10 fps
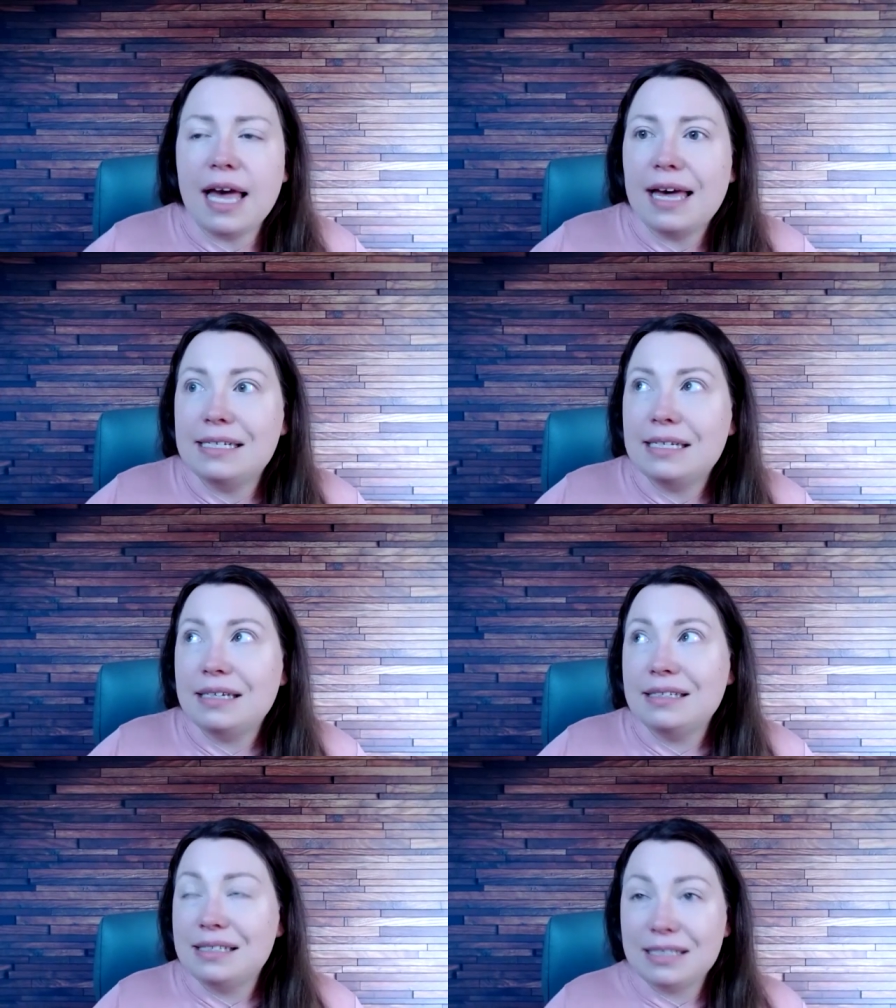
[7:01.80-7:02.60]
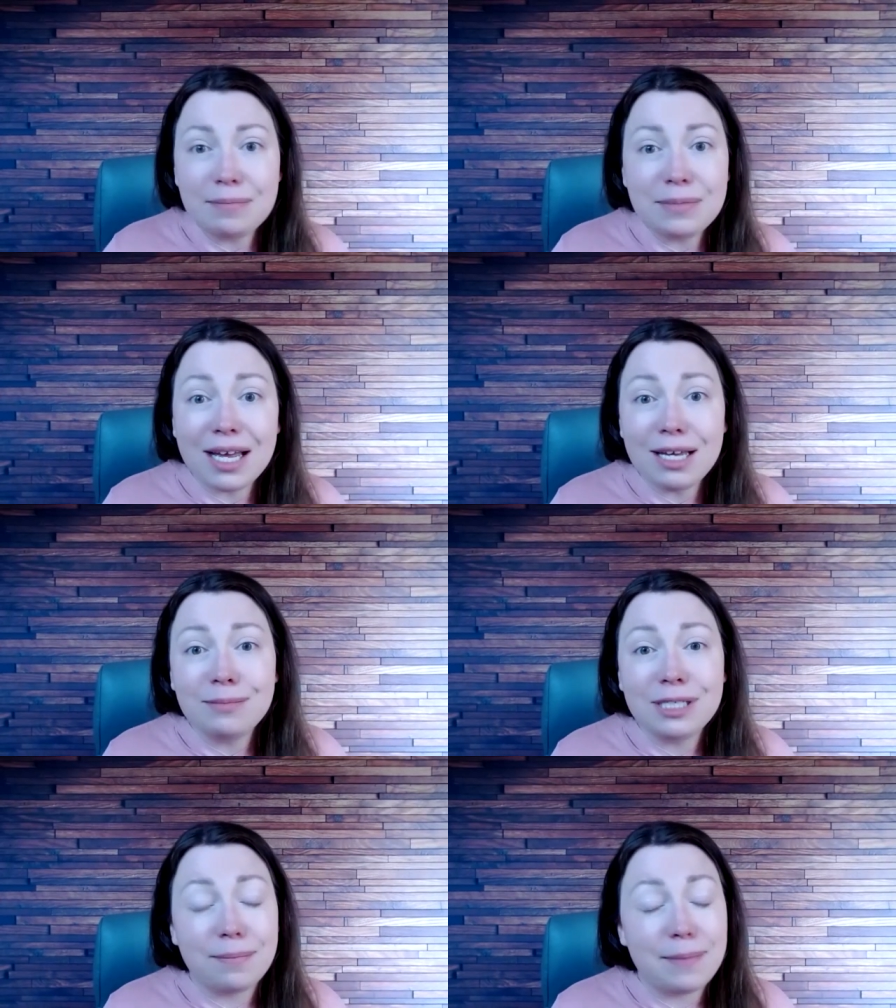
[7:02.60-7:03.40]
And
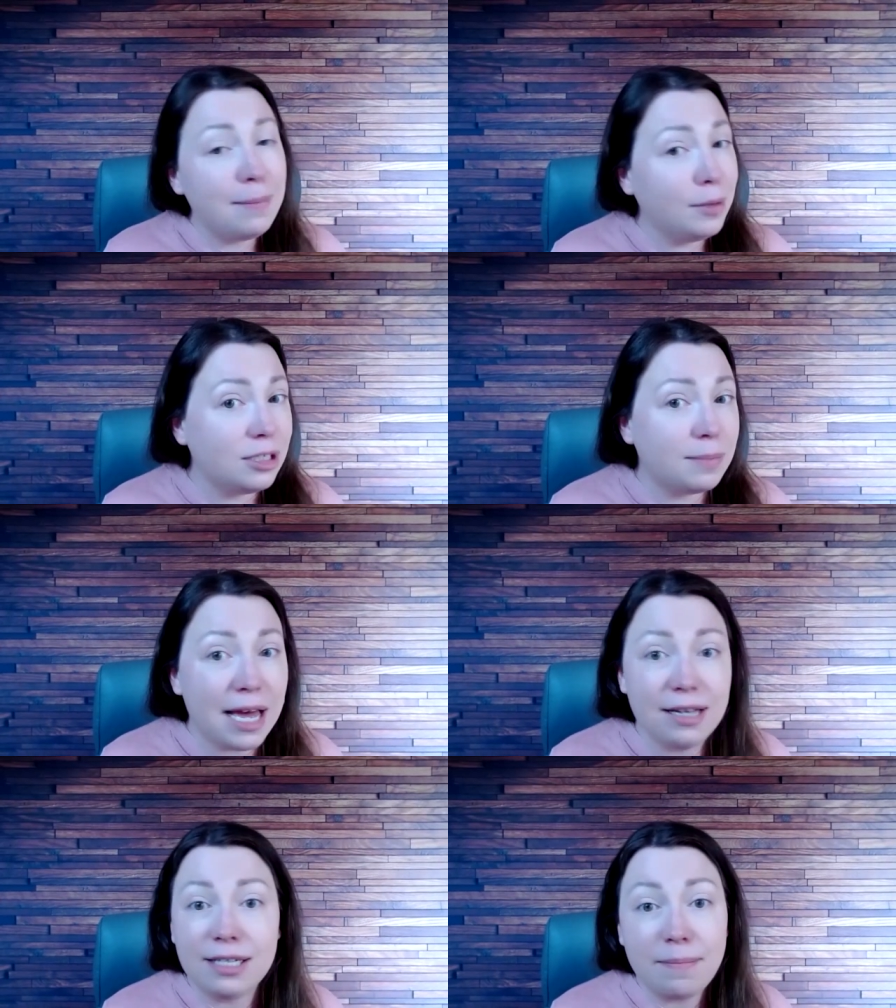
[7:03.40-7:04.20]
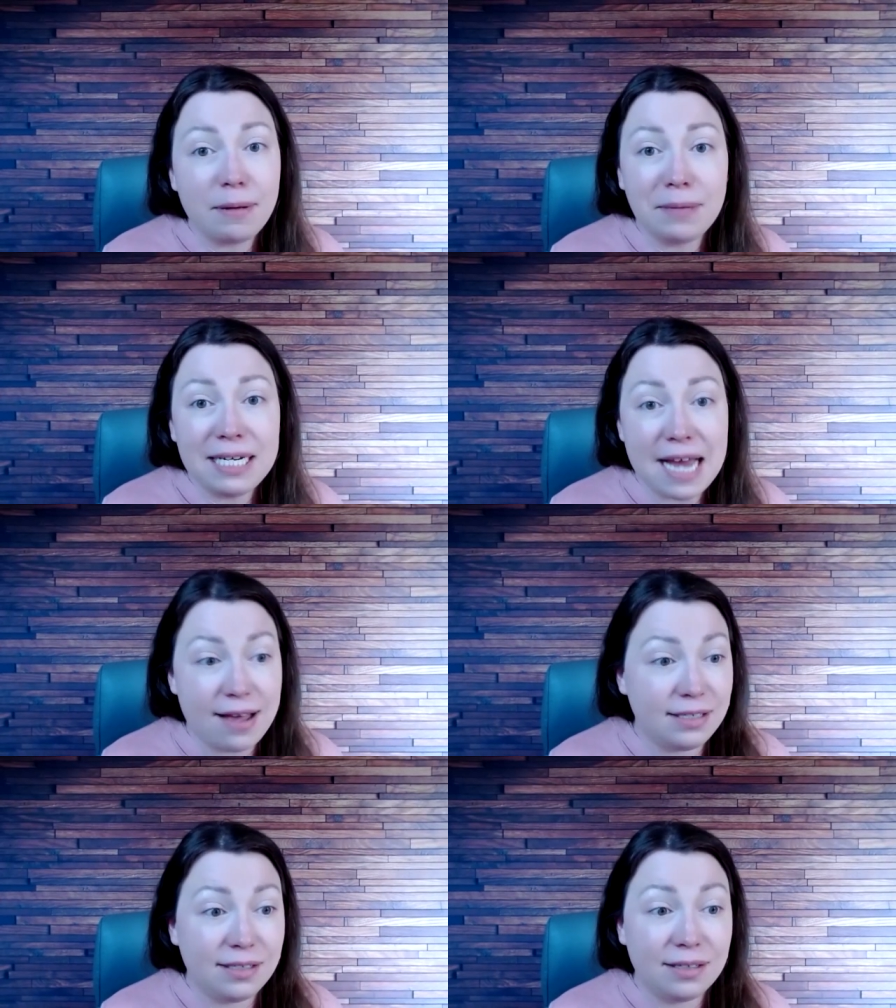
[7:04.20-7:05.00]
sometimes the papers piled up on my
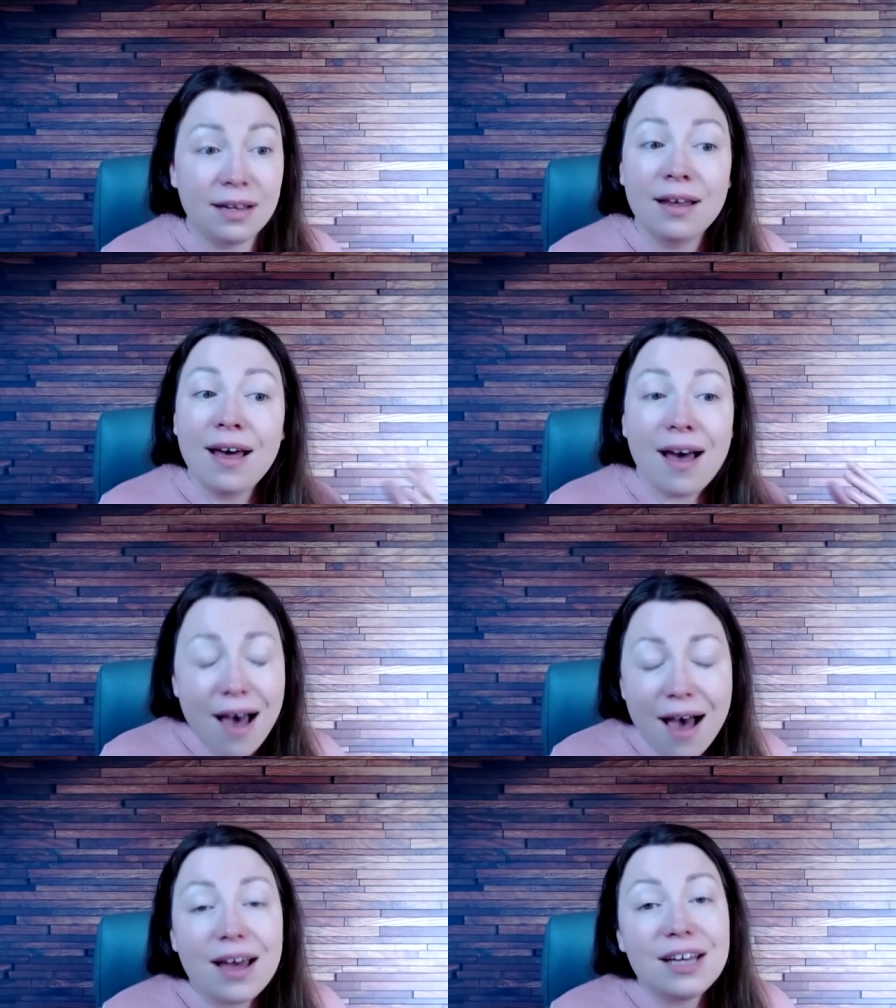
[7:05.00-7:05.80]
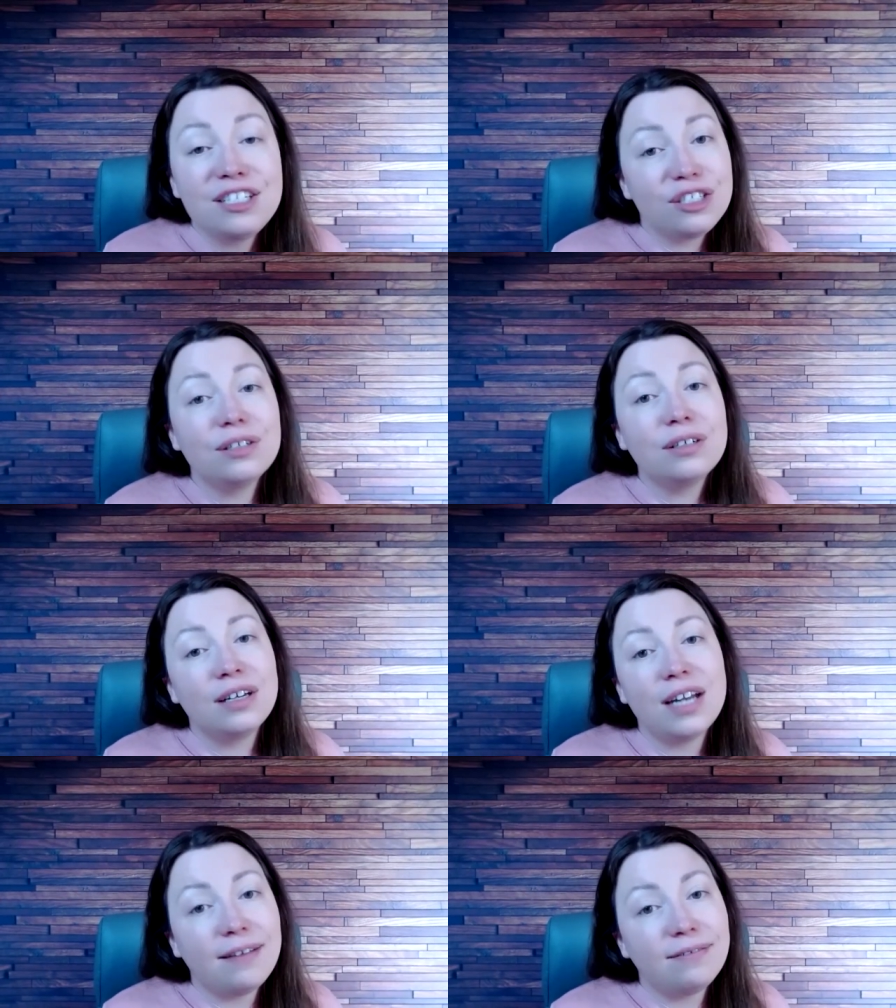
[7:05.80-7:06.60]
desk. I sure
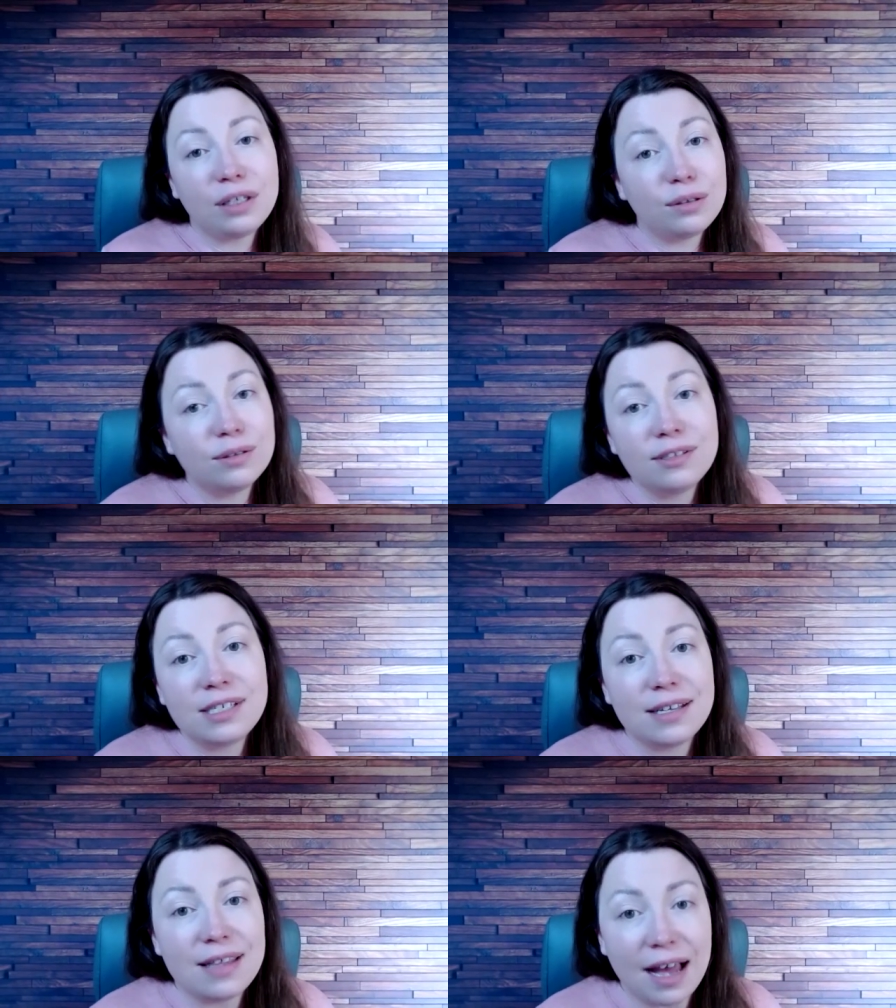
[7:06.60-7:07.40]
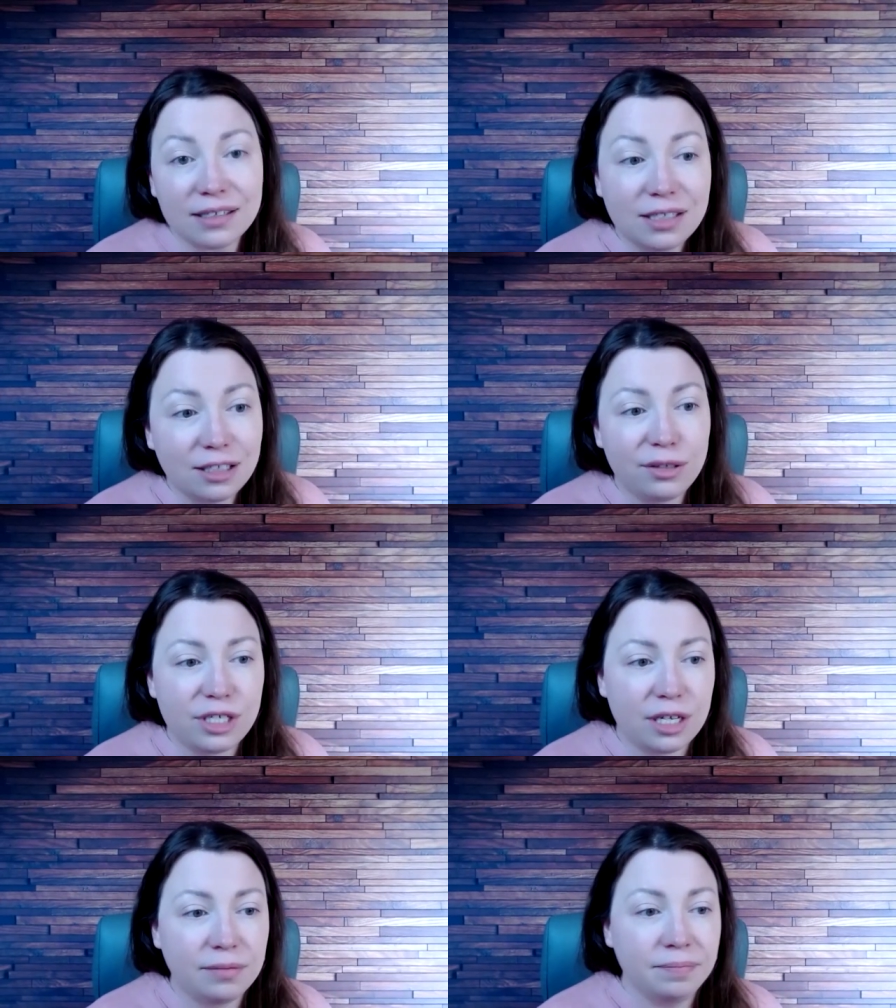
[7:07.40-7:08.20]
could have used that
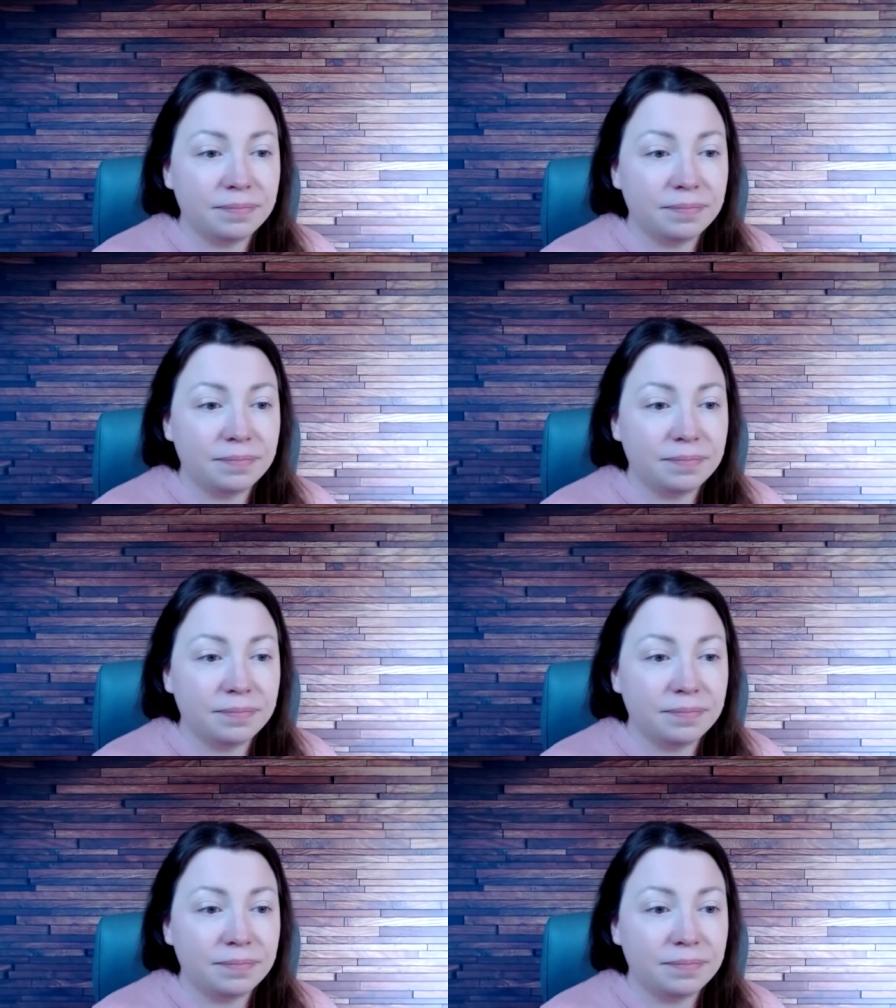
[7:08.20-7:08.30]
solution.